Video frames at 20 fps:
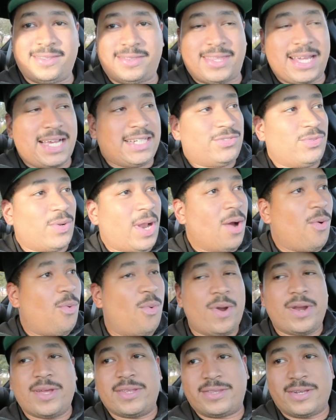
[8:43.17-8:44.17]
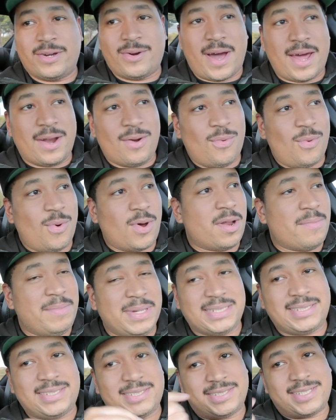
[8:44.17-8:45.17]
that's what I wanted, though. I don't want to
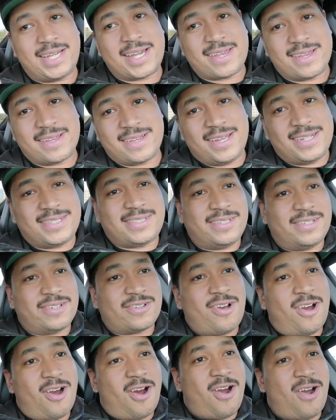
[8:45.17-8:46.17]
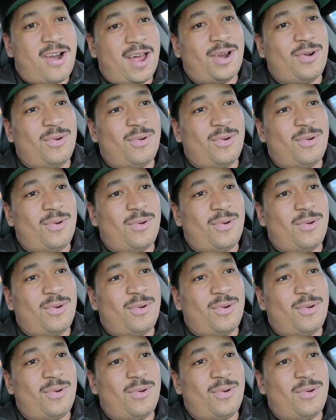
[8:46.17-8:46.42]
be second guessing the car.